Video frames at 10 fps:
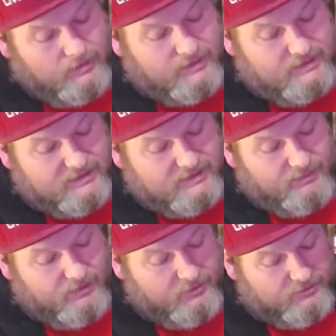This is the
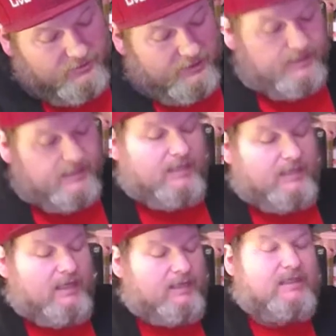Bundles
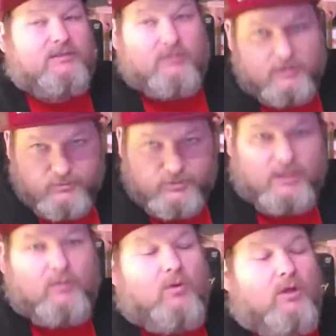RIDA. It has got some
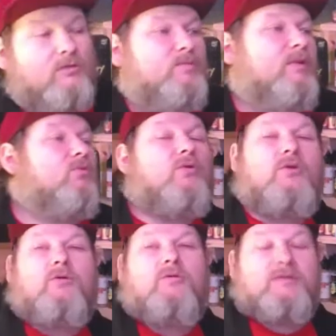Shane Wiles big boy
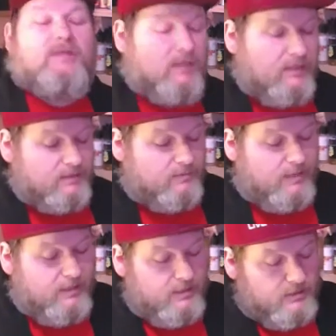cores in there, some
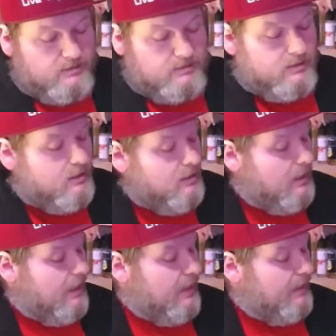aliens,
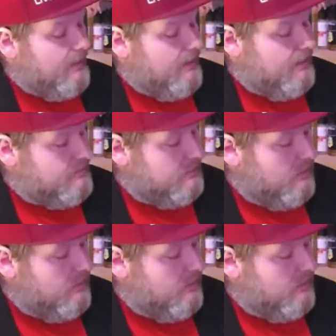and it is